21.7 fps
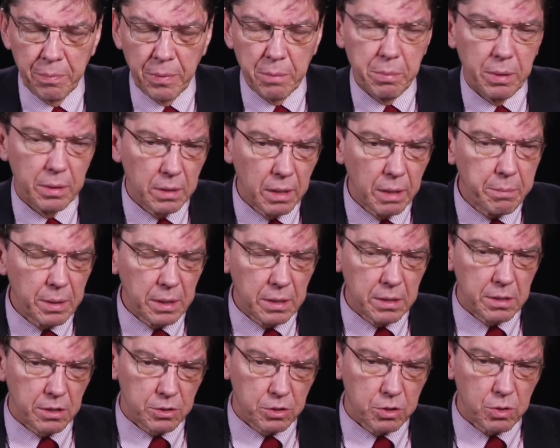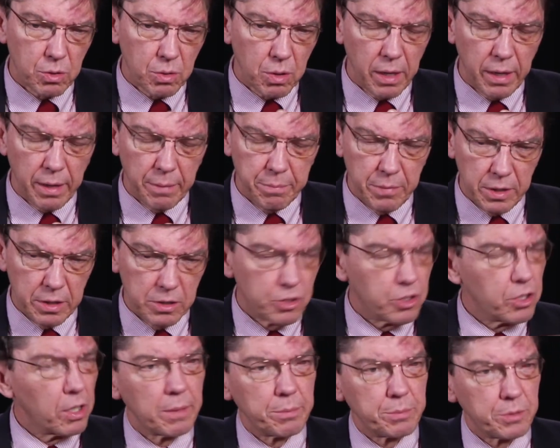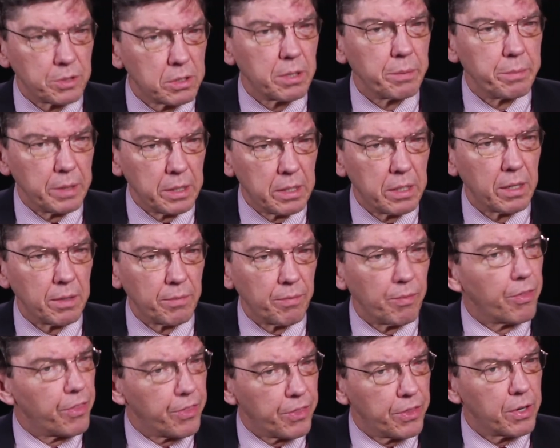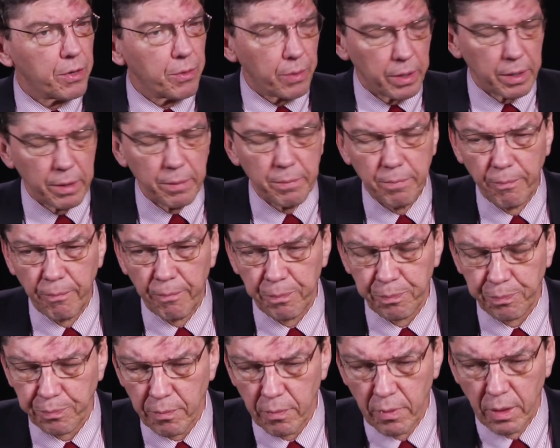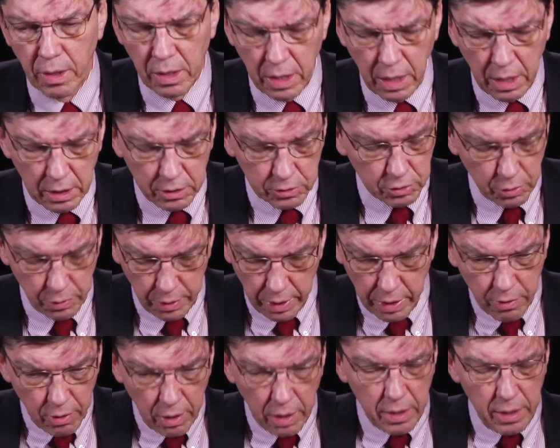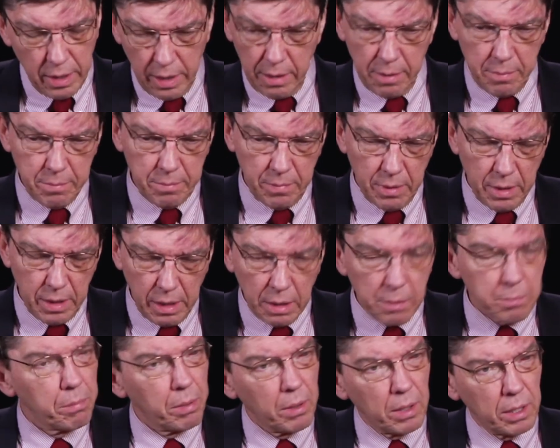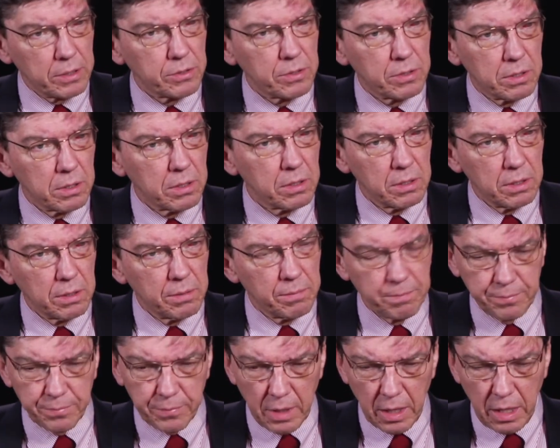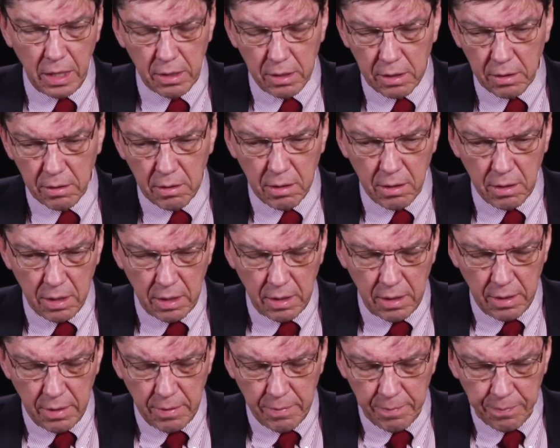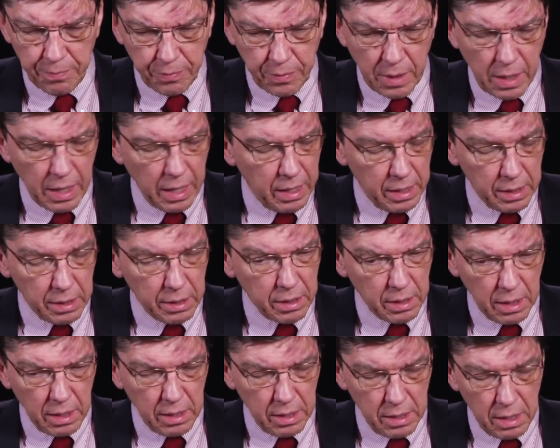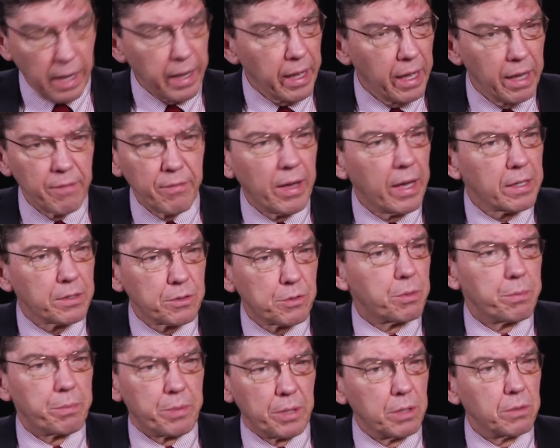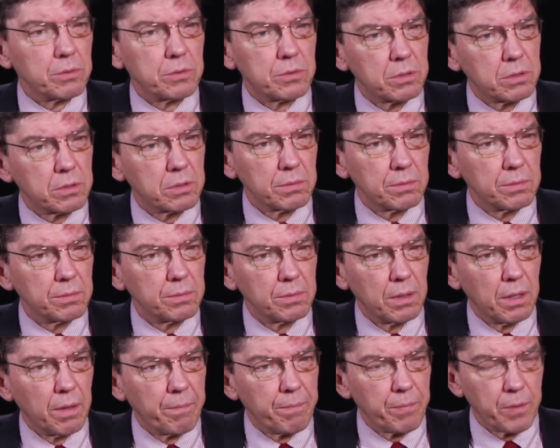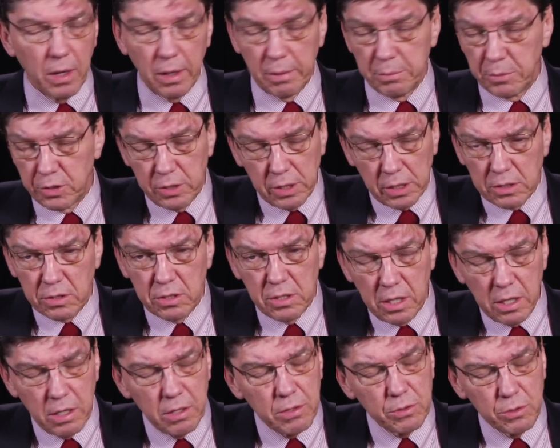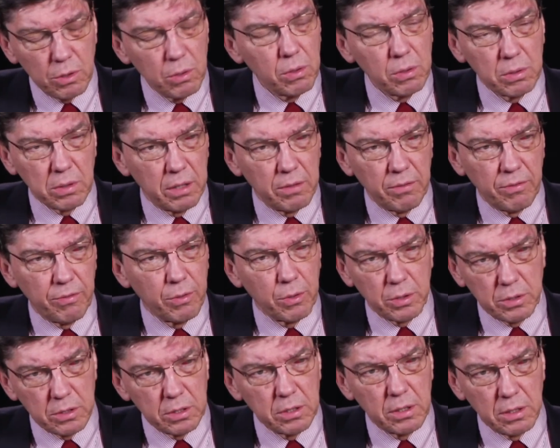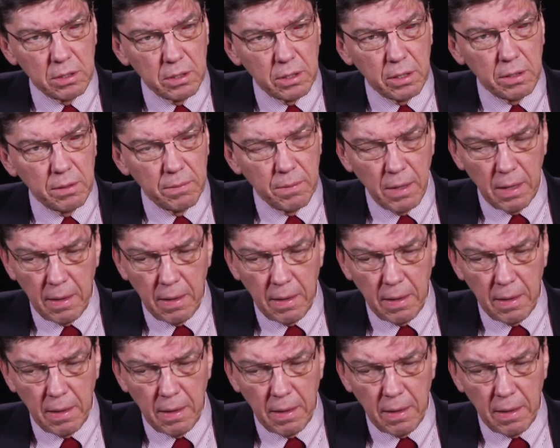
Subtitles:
But let me describe the jobs to be done theory. So here I am in Boston, and I have attributes. Now, I'm 60 years old, unfortunately,